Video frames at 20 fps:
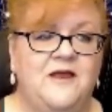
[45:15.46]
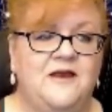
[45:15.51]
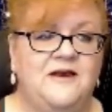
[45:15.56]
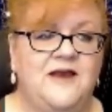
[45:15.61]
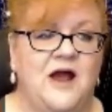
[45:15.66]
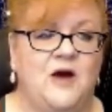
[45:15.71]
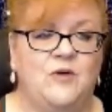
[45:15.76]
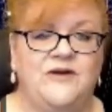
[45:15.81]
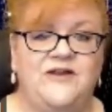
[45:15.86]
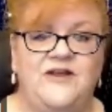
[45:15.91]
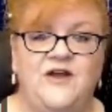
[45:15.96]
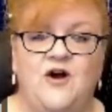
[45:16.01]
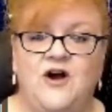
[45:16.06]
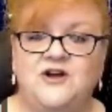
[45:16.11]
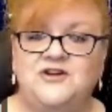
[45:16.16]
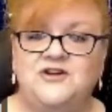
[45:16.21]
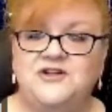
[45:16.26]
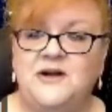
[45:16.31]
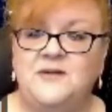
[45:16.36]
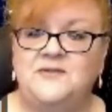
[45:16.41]
Now, when the
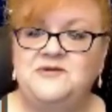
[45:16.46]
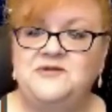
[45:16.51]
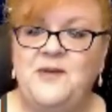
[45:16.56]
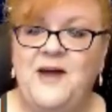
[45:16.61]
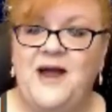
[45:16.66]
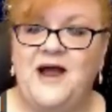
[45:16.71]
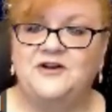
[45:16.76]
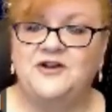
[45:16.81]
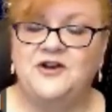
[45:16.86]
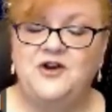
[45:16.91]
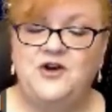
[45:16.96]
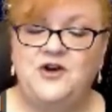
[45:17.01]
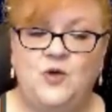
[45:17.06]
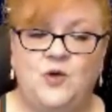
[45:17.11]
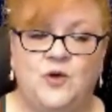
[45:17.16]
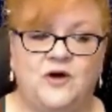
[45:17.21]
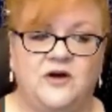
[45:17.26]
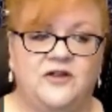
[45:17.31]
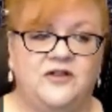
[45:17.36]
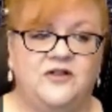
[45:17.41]
auction comes back to
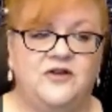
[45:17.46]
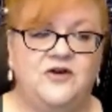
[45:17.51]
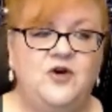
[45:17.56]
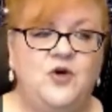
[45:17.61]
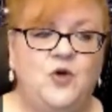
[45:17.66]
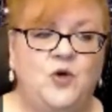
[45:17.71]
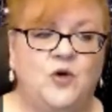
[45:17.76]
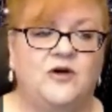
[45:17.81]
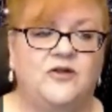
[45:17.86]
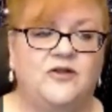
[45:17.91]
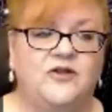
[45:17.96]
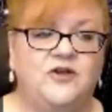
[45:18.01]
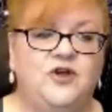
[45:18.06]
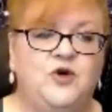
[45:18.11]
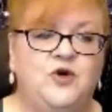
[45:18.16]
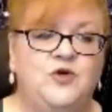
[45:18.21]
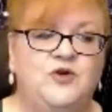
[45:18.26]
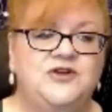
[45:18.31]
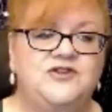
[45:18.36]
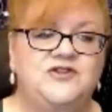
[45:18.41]
North,
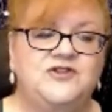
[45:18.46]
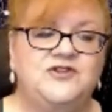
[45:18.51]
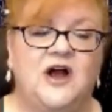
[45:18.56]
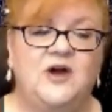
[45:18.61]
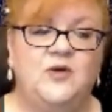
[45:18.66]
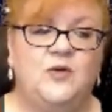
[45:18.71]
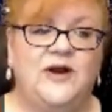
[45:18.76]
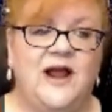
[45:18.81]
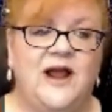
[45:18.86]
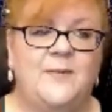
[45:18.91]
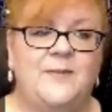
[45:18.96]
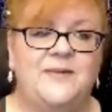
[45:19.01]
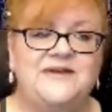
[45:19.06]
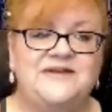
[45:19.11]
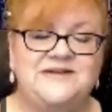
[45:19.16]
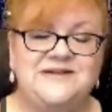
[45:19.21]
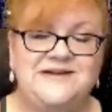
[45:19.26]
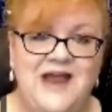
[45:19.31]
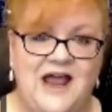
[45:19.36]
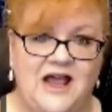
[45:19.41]
you decide what
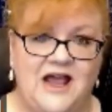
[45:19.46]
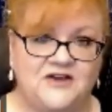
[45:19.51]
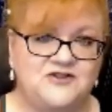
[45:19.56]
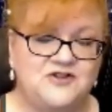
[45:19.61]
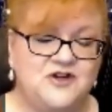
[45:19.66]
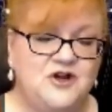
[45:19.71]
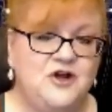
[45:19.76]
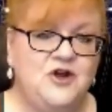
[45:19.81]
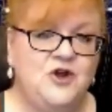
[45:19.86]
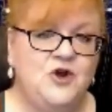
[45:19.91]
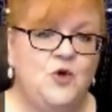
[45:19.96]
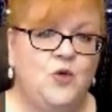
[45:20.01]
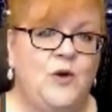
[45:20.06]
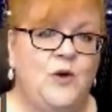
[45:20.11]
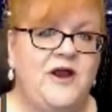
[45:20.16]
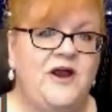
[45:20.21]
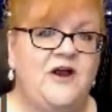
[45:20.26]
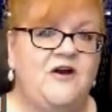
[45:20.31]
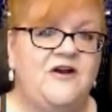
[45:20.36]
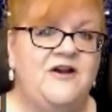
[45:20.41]
happens next.
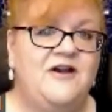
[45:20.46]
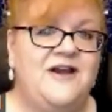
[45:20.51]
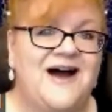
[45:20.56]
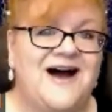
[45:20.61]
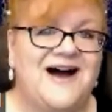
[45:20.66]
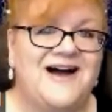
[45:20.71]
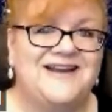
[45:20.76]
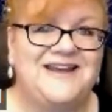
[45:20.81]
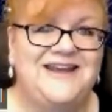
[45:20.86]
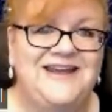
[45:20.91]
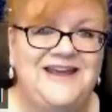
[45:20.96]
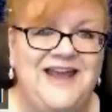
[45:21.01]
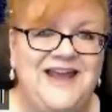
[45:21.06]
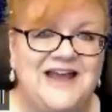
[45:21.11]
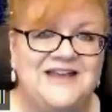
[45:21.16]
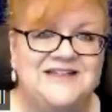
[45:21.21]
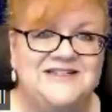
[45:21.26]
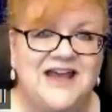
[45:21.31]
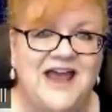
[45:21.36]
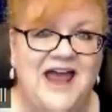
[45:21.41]
We are not
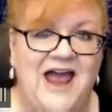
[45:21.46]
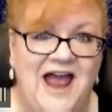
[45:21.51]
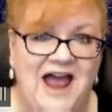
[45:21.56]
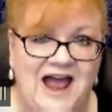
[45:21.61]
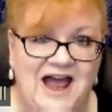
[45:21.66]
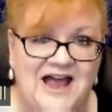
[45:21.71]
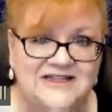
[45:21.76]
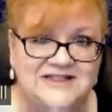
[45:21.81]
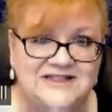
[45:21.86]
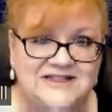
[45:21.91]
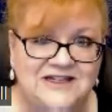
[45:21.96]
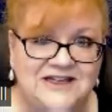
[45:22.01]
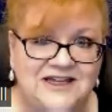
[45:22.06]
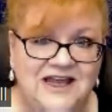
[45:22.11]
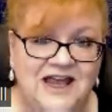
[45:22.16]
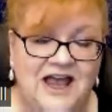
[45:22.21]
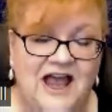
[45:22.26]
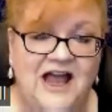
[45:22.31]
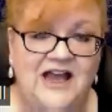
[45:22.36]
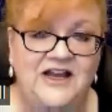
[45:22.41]
yet at
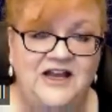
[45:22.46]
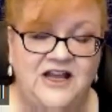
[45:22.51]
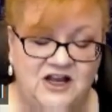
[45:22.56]
an